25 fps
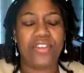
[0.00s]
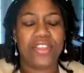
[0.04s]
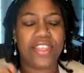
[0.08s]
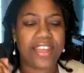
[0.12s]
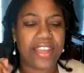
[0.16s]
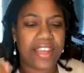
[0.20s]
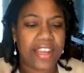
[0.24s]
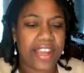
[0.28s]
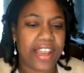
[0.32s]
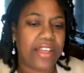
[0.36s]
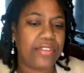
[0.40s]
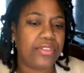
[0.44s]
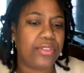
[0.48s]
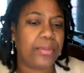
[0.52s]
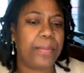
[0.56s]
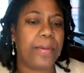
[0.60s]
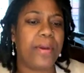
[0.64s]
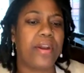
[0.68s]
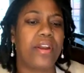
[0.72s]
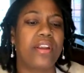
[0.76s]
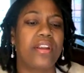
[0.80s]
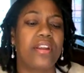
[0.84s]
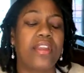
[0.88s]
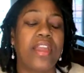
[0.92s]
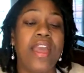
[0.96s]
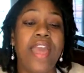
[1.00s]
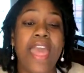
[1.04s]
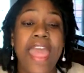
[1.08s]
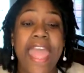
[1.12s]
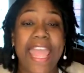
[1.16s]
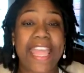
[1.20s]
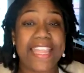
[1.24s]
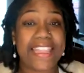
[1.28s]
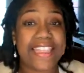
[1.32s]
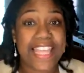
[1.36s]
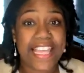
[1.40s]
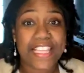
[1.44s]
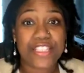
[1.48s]
get it out the park.
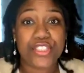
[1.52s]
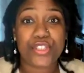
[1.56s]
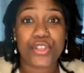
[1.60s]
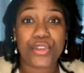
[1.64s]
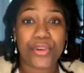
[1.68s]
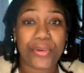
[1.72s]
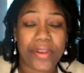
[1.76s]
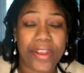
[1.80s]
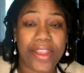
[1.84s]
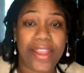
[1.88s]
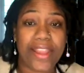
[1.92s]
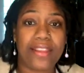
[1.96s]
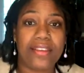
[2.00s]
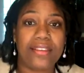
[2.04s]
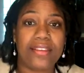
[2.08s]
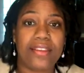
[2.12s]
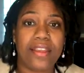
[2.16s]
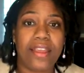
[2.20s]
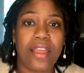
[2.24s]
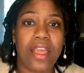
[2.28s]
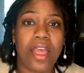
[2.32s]
That's great.